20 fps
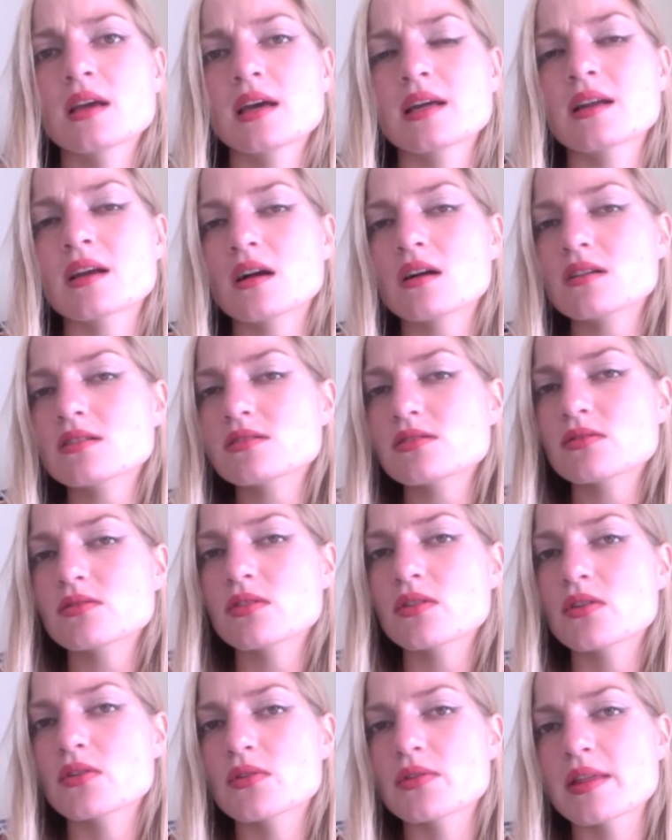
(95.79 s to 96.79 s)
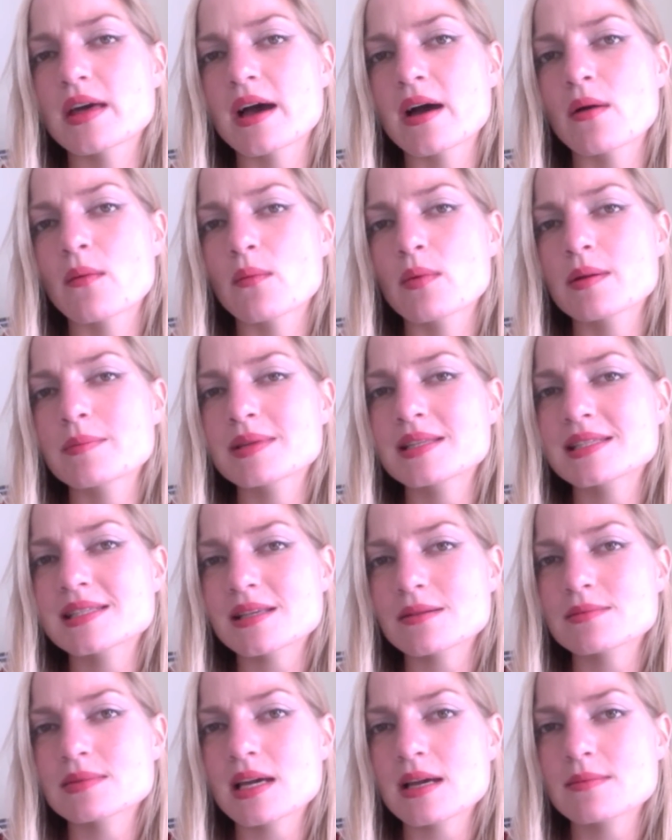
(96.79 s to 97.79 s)
And I also know that women
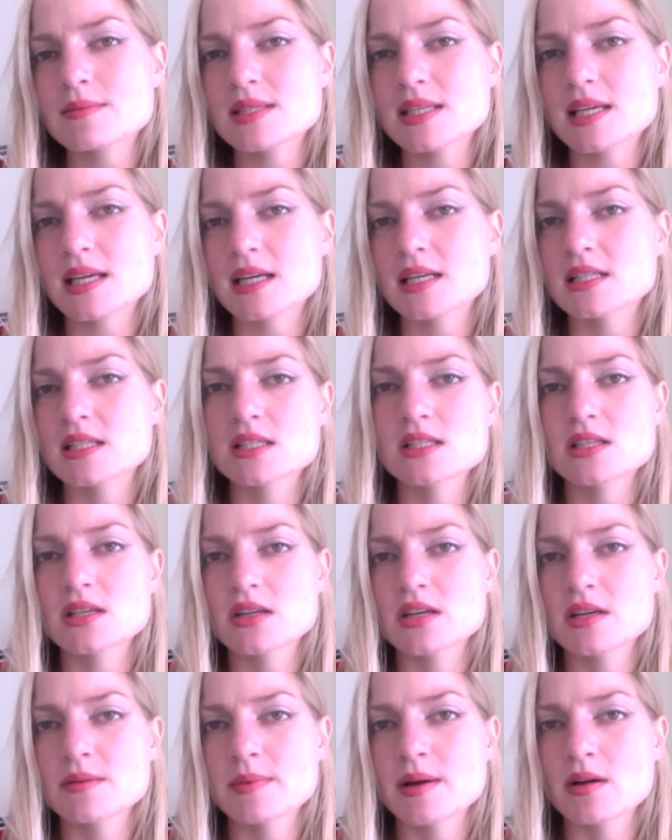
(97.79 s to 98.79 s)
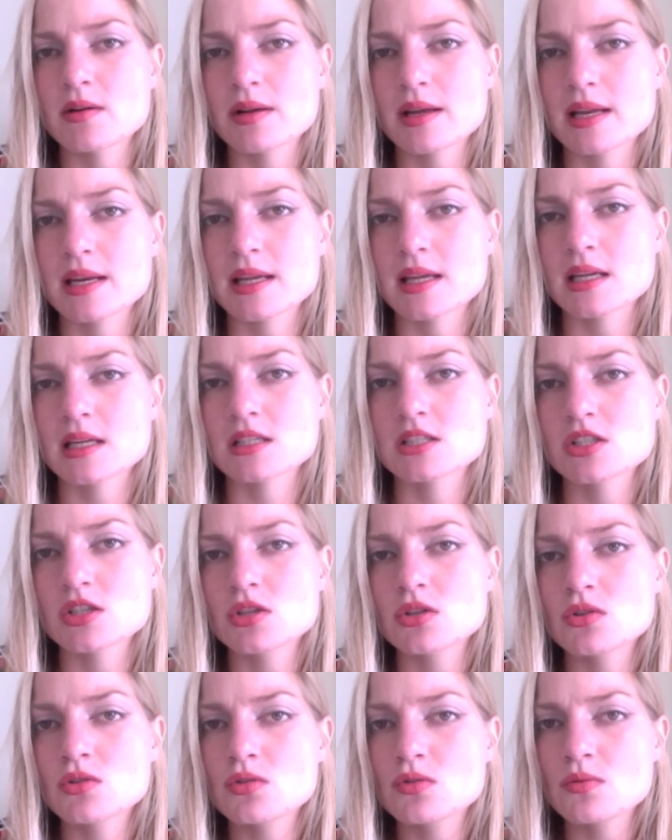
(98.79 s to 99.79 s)
sometimes get concerned about getting
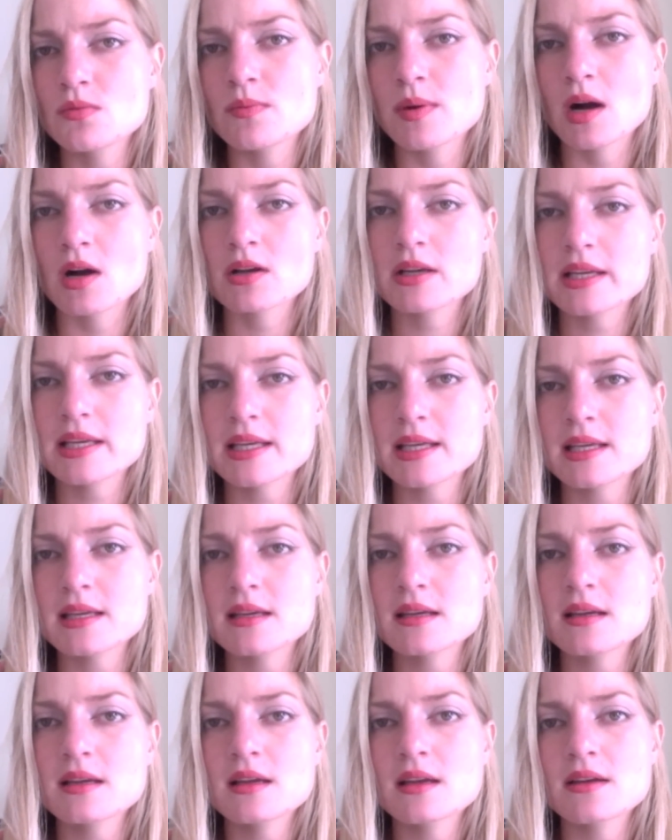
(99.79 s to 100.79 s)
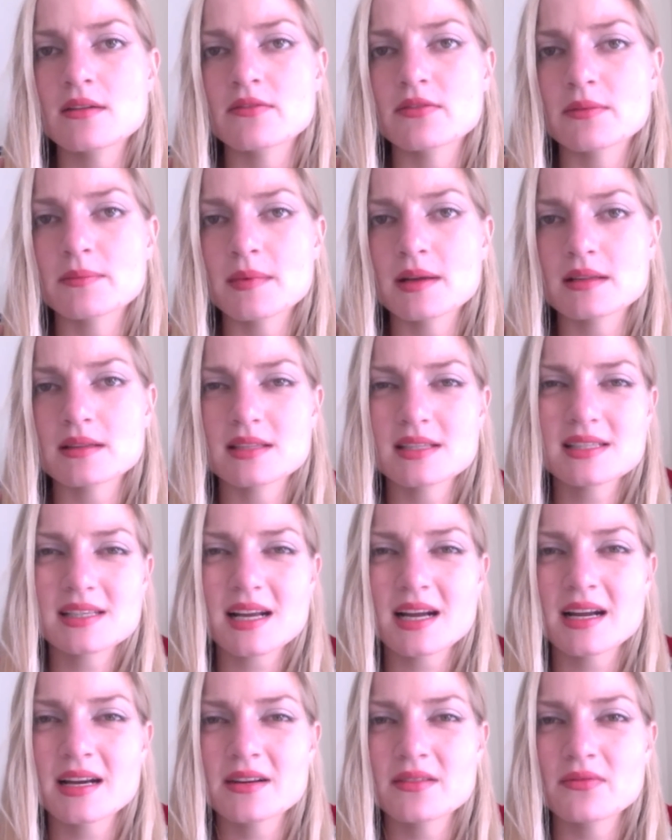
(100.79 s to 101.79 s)
too bulky from this
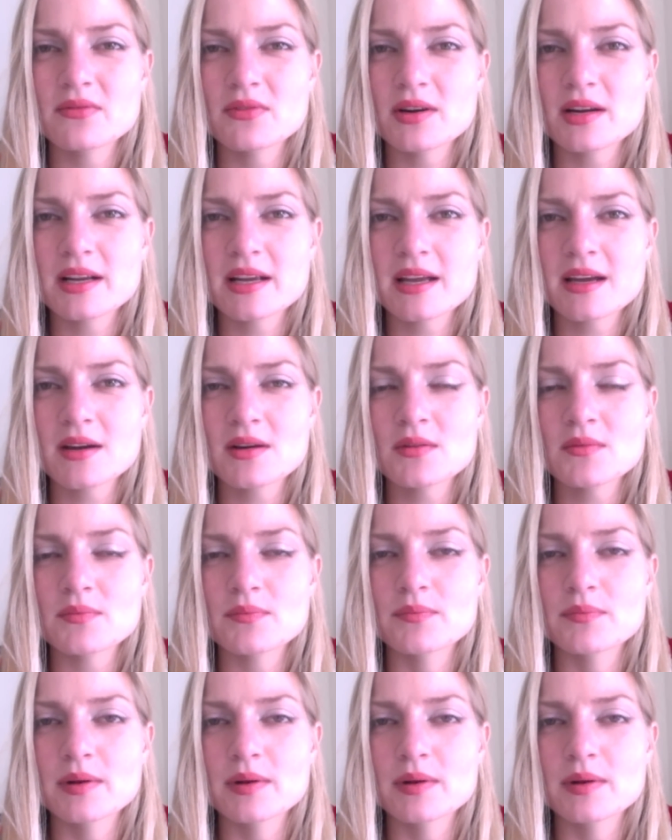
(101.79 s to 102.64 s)
kind of workout,